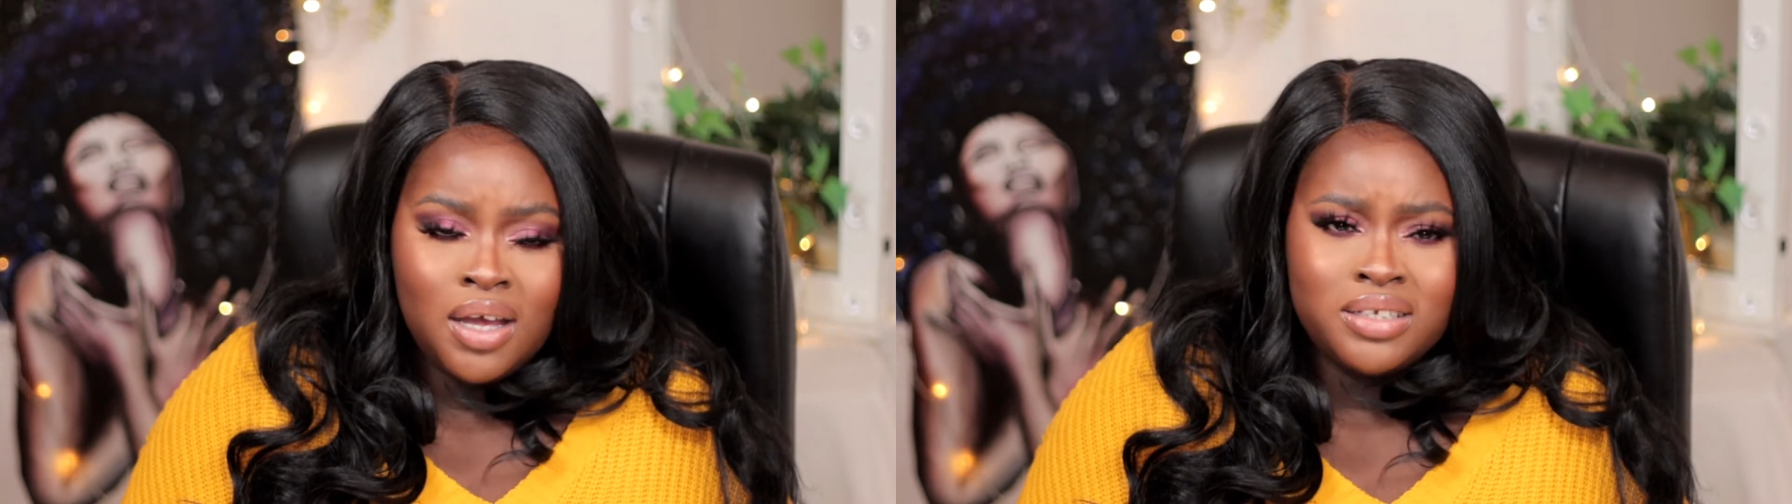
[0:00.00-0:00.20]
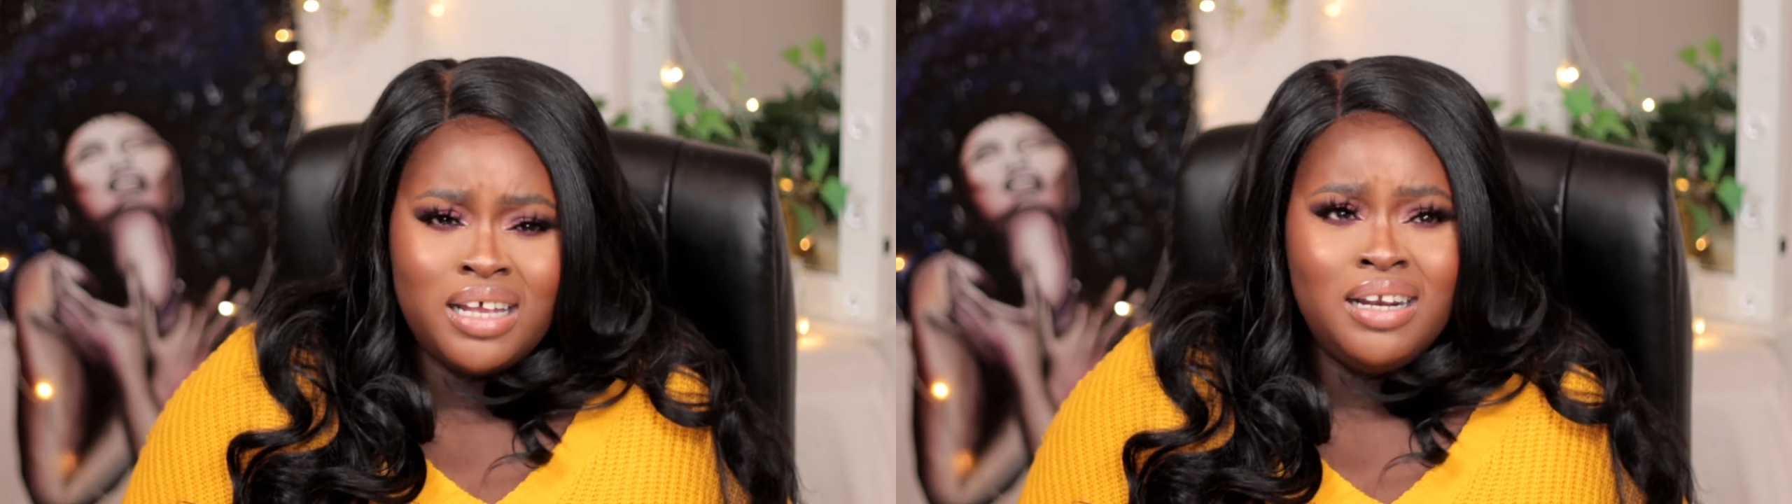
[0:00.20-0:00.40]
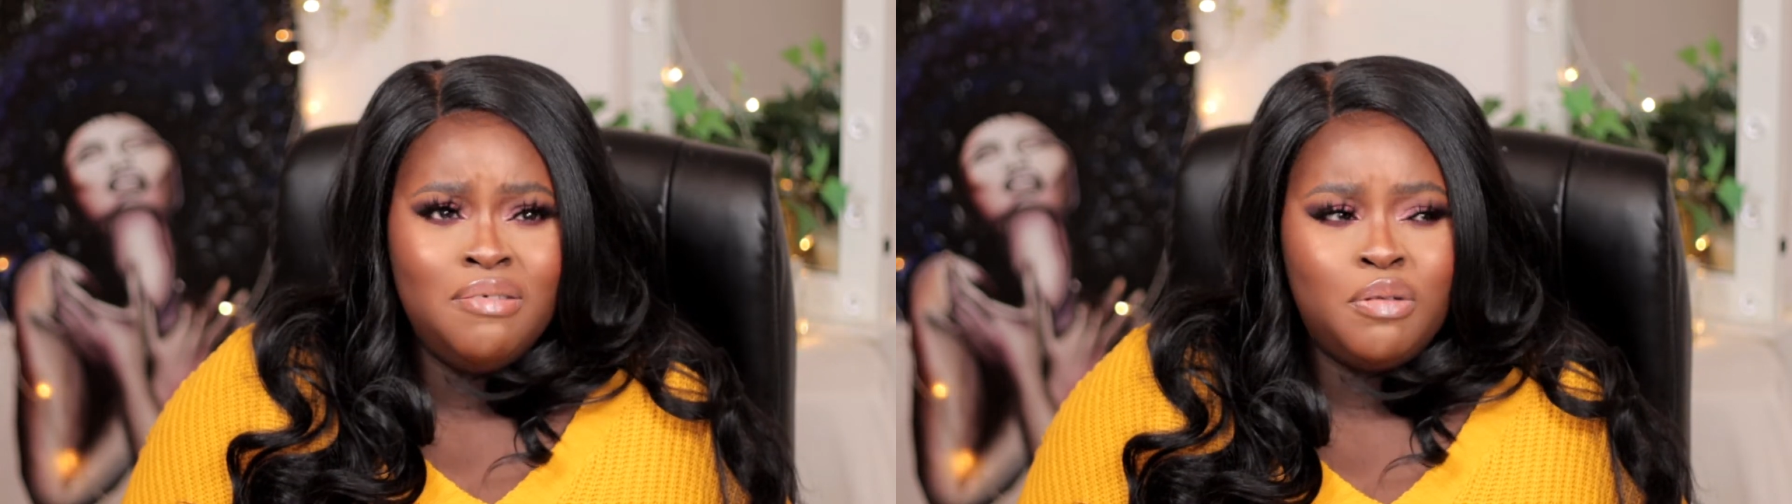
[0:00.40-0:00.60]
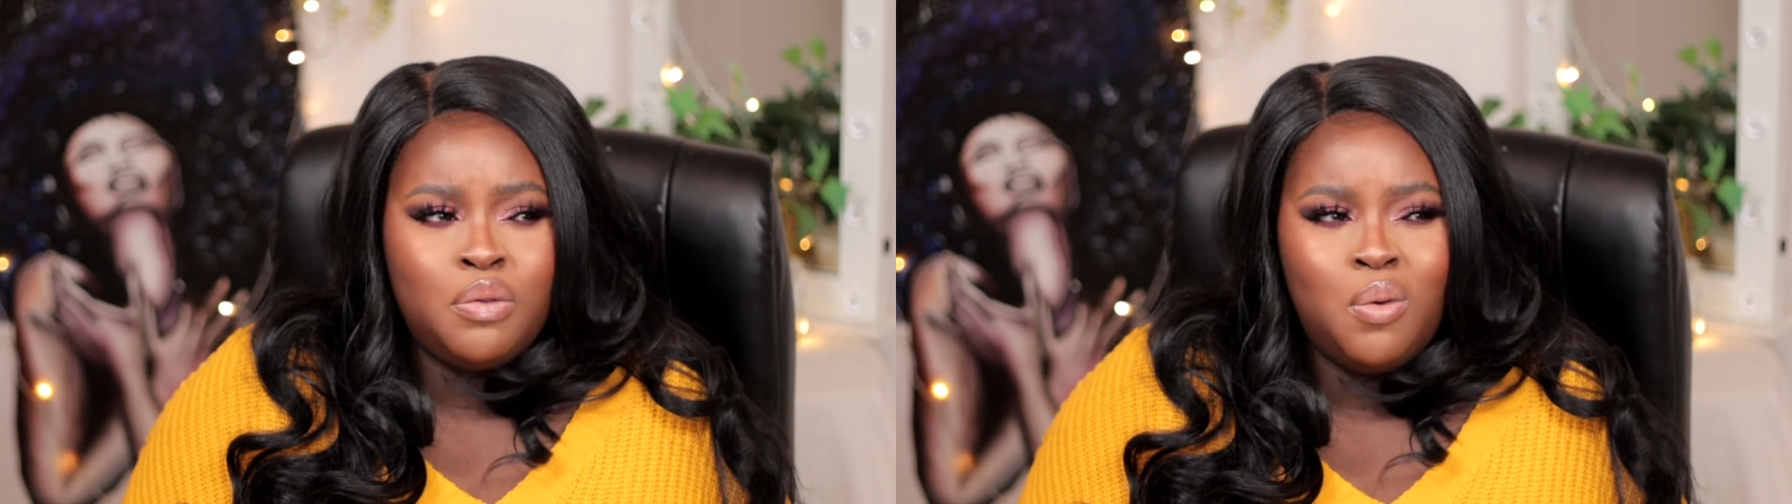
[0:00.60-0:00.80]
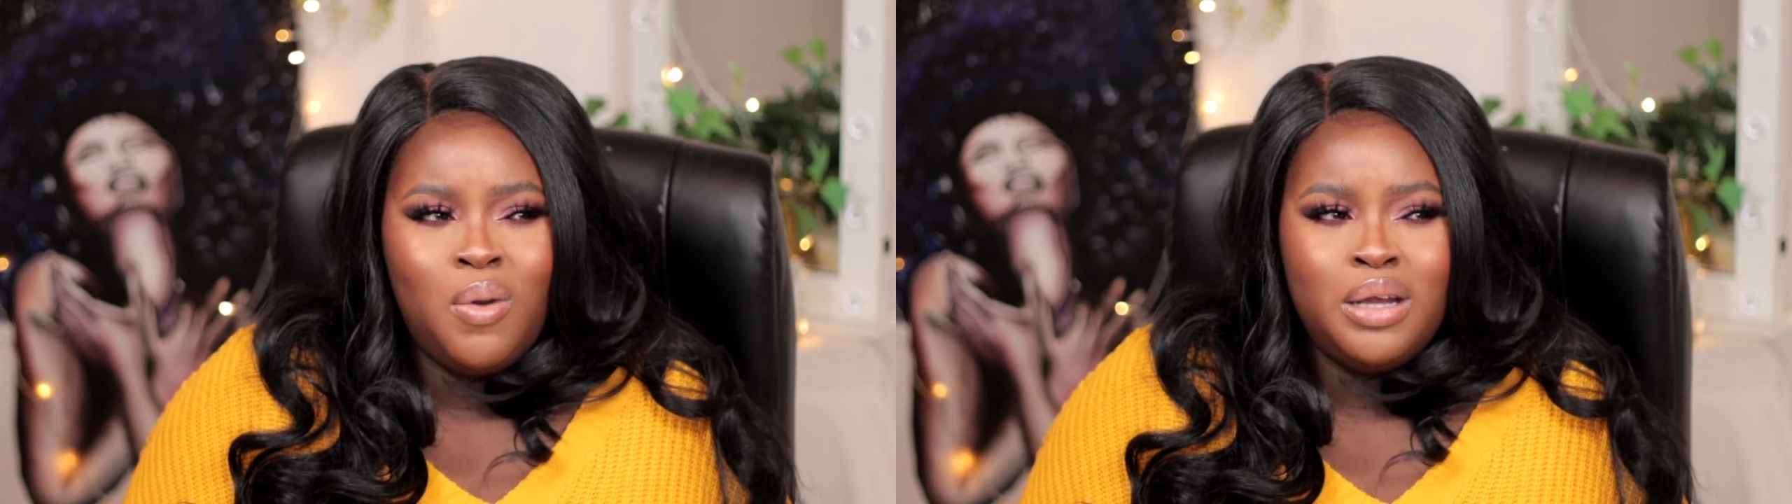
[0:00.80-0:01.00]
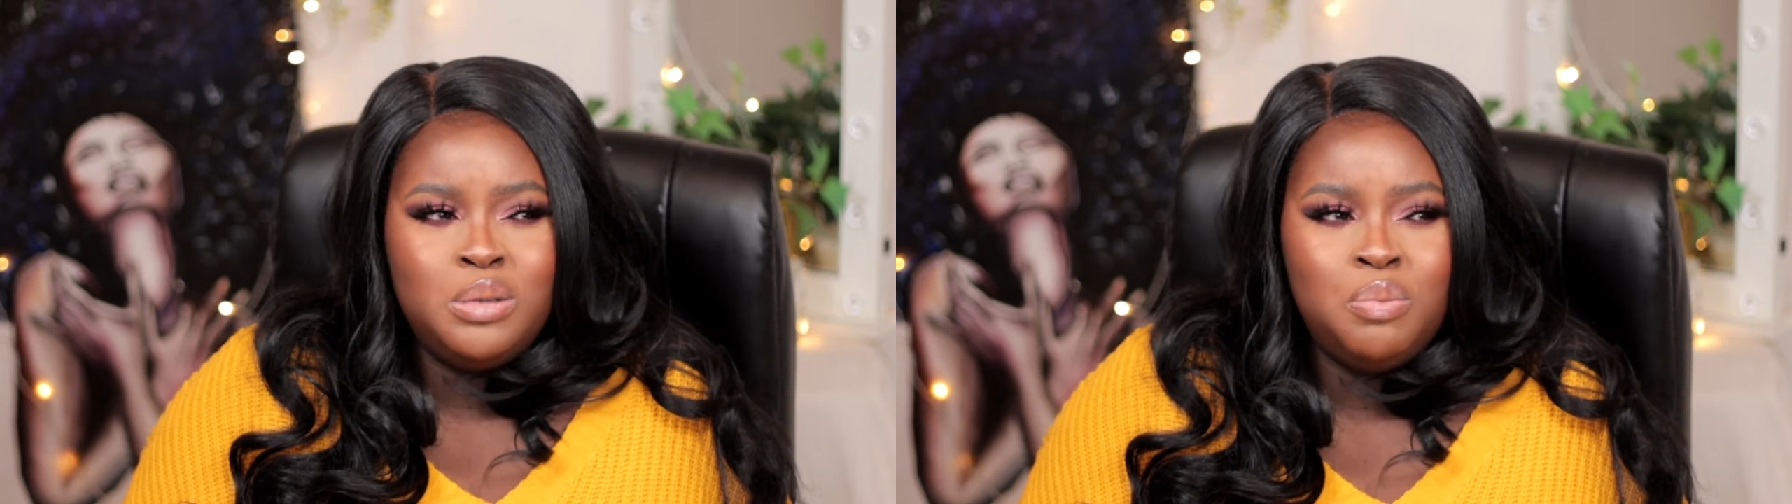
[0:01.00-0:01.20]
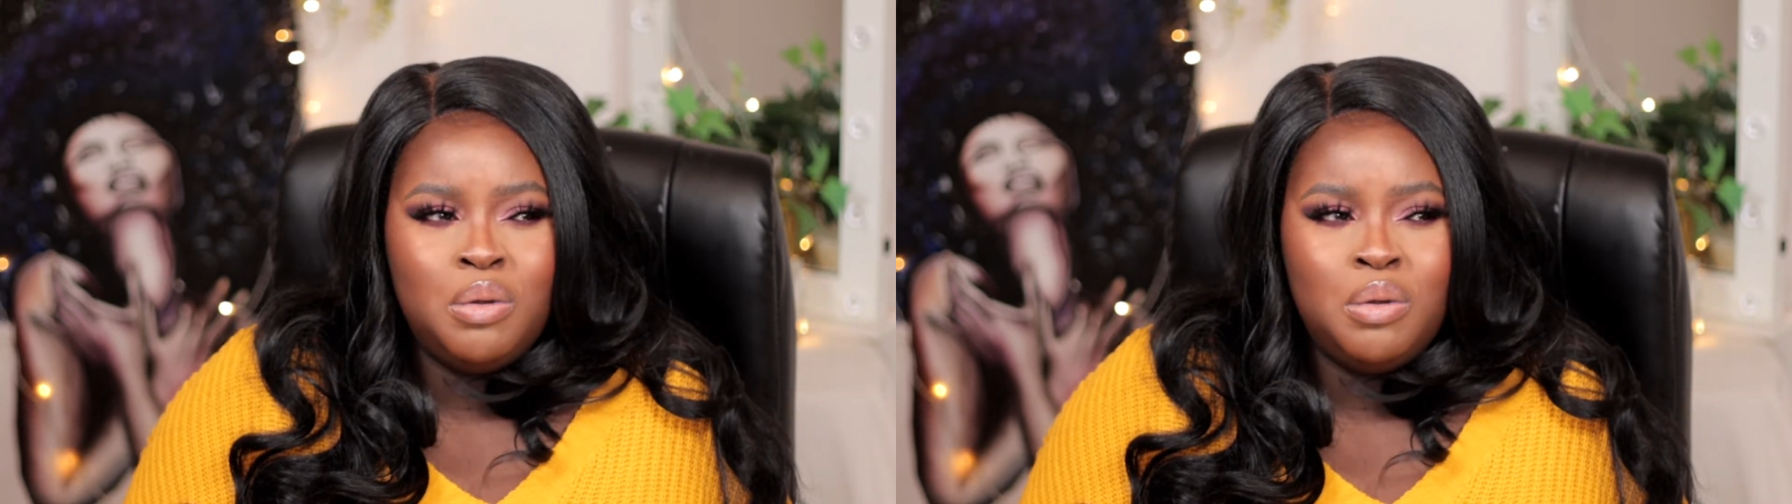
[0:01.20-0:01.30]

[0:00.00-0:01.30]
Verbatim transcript: Because I never thought, why do